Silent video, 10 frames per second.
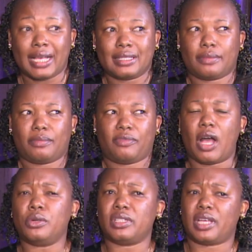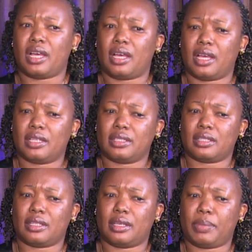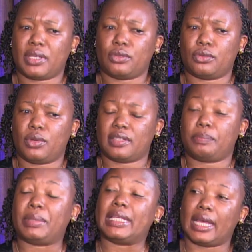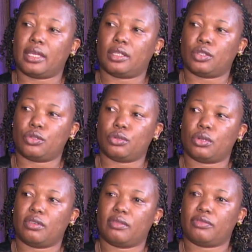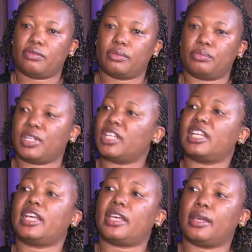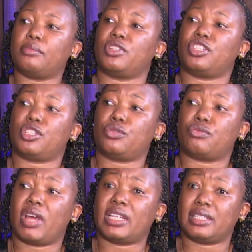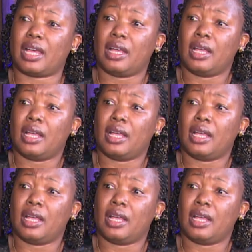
As a founder, as a person who was a pillar into bringing Cambridge into Rwanda